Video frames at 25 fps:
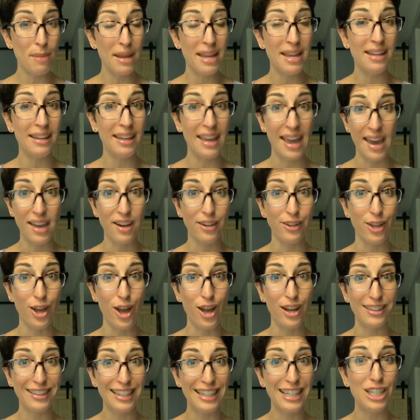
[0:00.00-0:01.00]
main
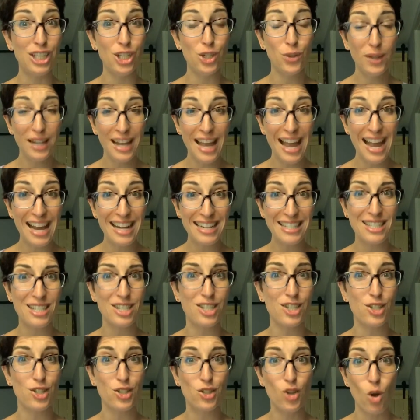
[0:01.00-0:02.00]
catalog. Like, you get
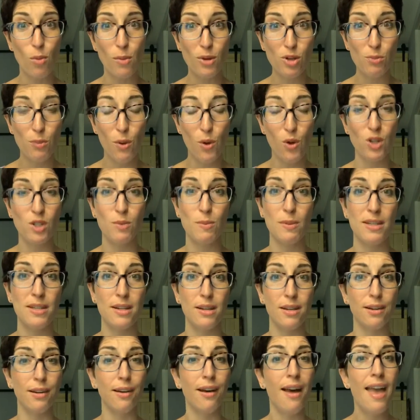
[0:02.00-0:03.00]
access to so much bonus
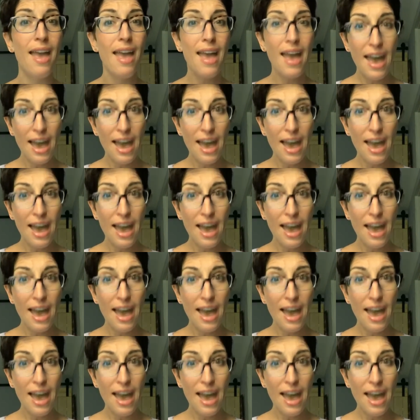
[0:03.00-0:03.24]
material.